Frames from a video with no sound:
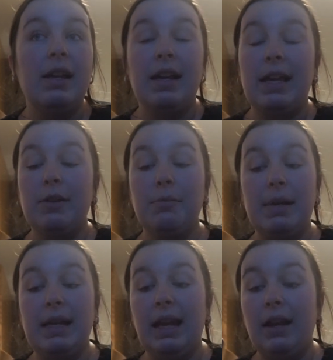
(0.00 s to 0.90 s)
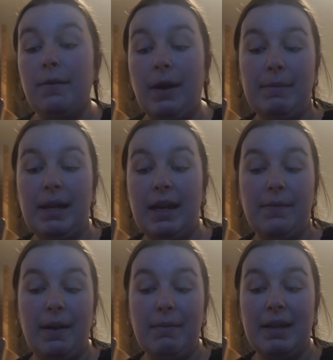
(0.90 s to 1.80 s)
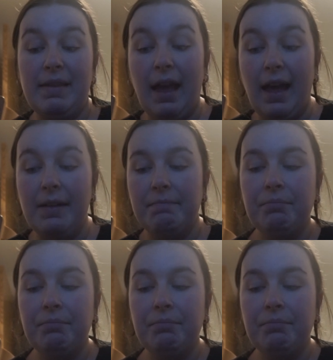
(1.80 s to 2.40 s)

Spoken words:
It could be like a 5 minute here, 5 minute there.